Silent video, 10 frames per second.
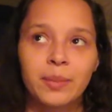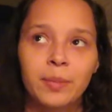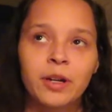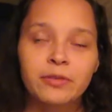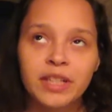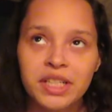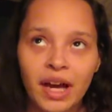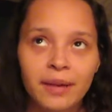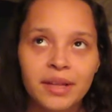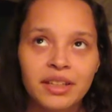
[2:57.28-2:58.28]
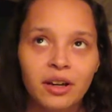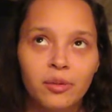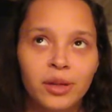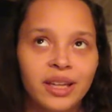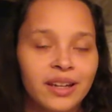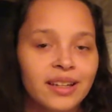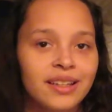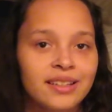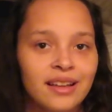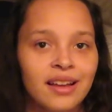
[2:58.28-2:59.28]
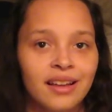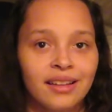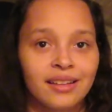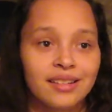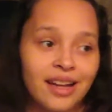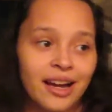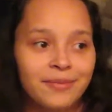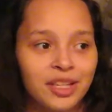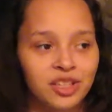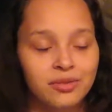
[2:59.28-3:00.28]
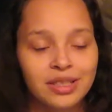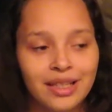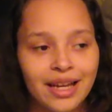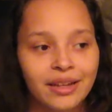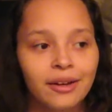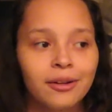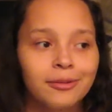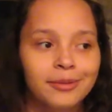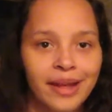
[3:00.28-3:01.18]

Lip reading: perfect timing though, because the time that she was like, oh